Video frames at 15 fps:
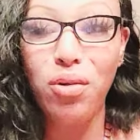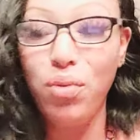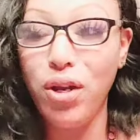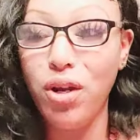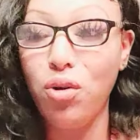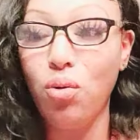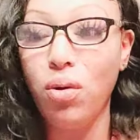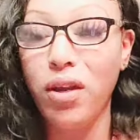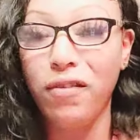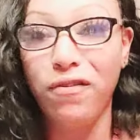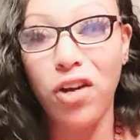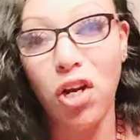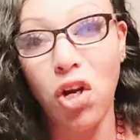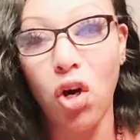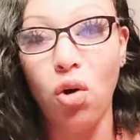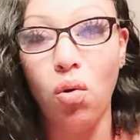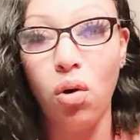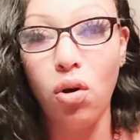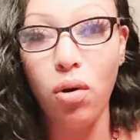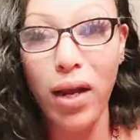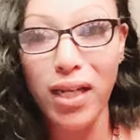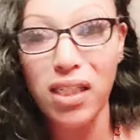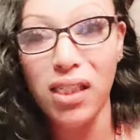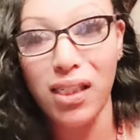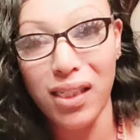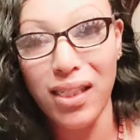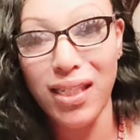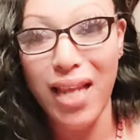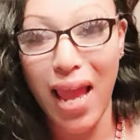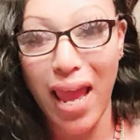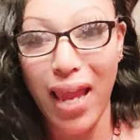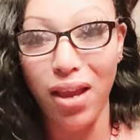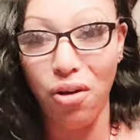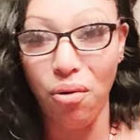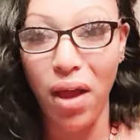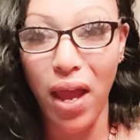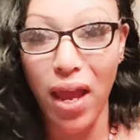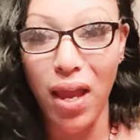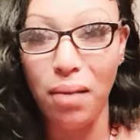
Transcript: We're going Virgo crazy today, okay?